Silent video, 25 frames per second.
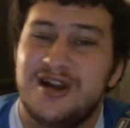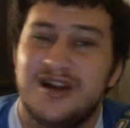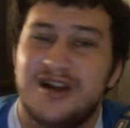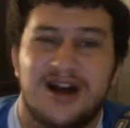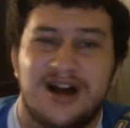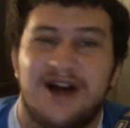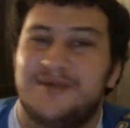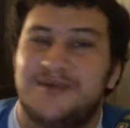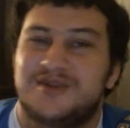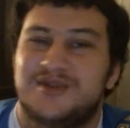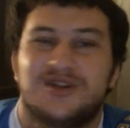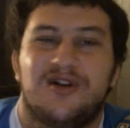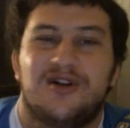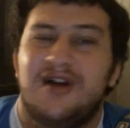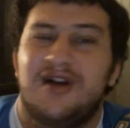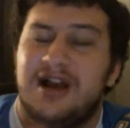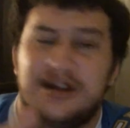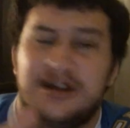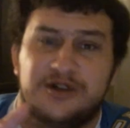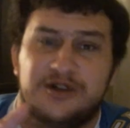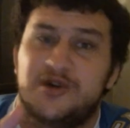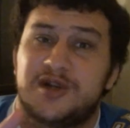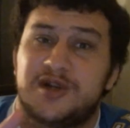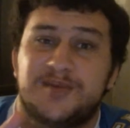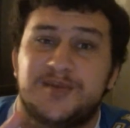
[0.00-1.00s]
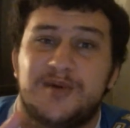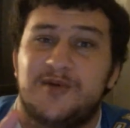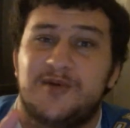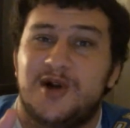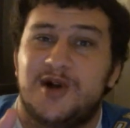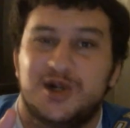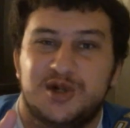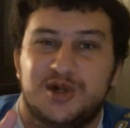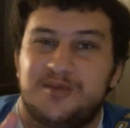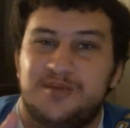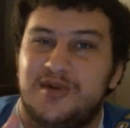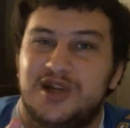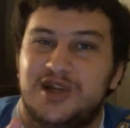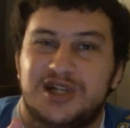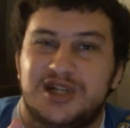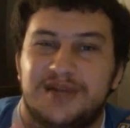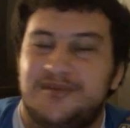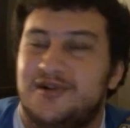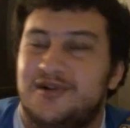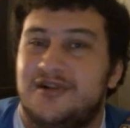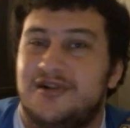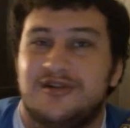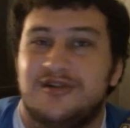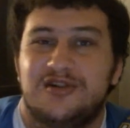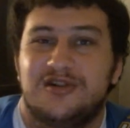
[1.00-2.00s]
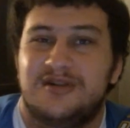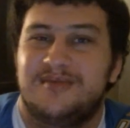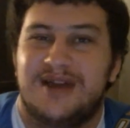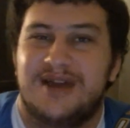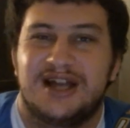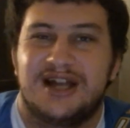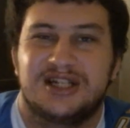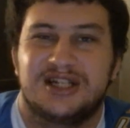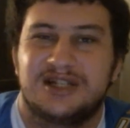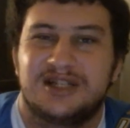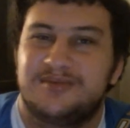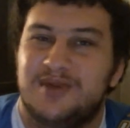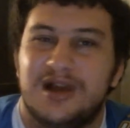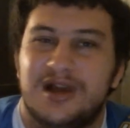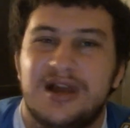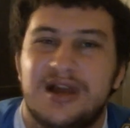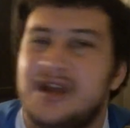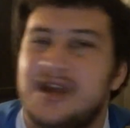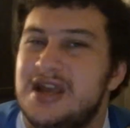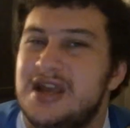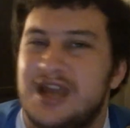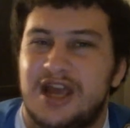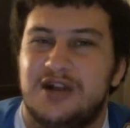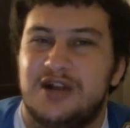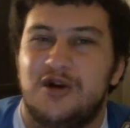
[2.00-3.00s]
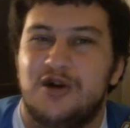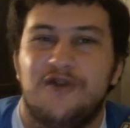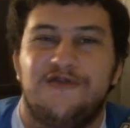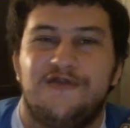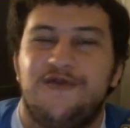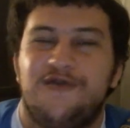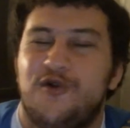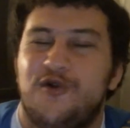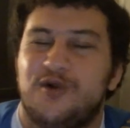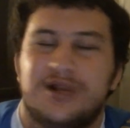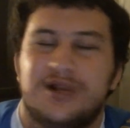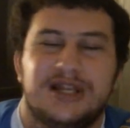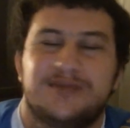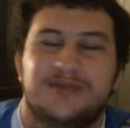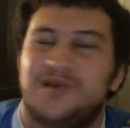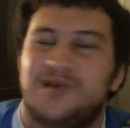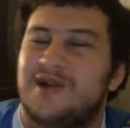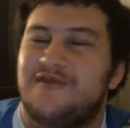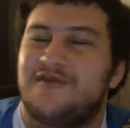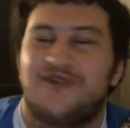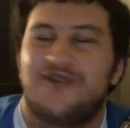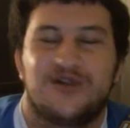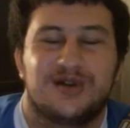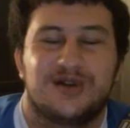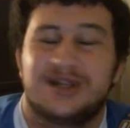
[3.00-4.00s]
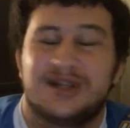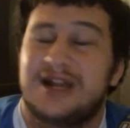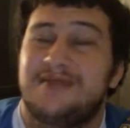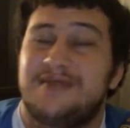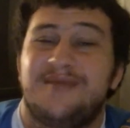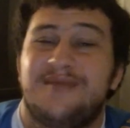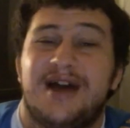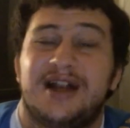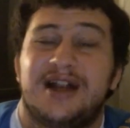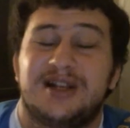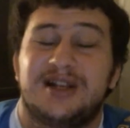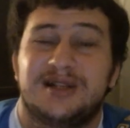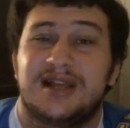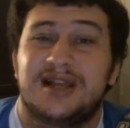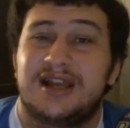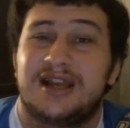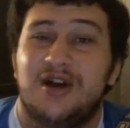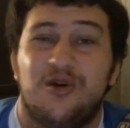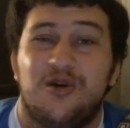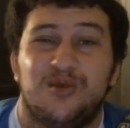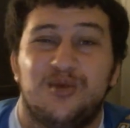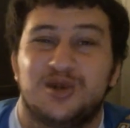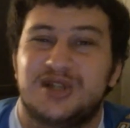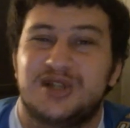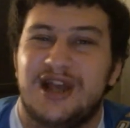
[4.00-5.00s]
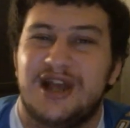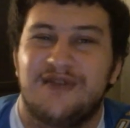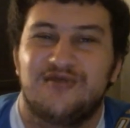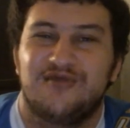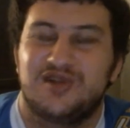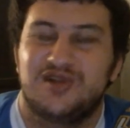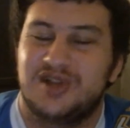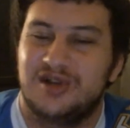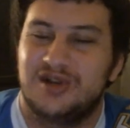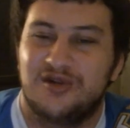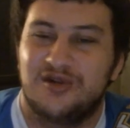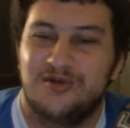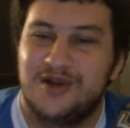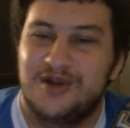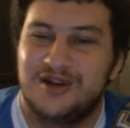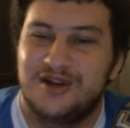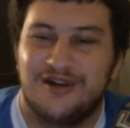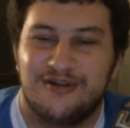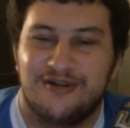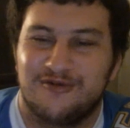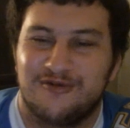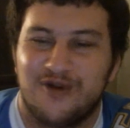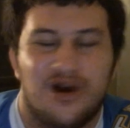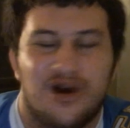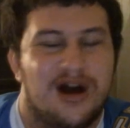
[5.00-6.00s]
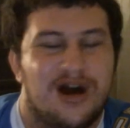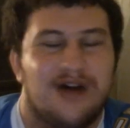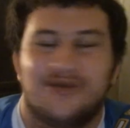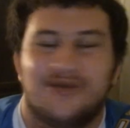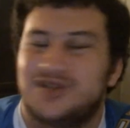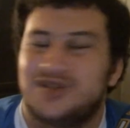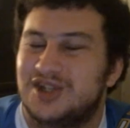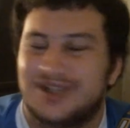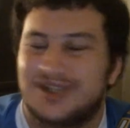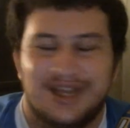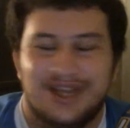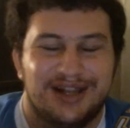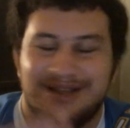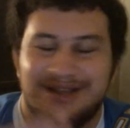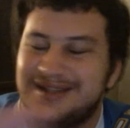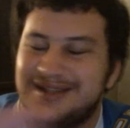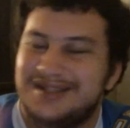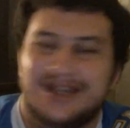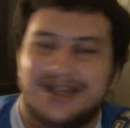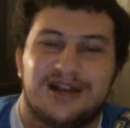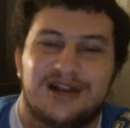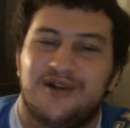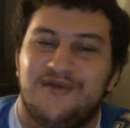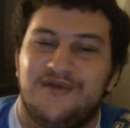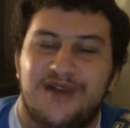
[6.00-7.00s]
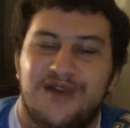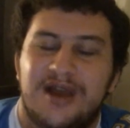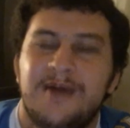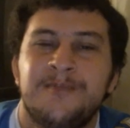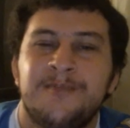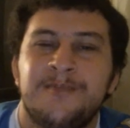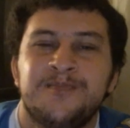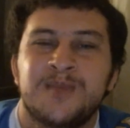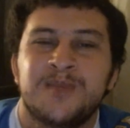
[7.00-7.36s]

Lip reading: I'm sorry, Chris Benoit and Triple H can put on good matches, but in 04, these motherfuckers had matches like almost every single week on Raw. I was just getting sick of it.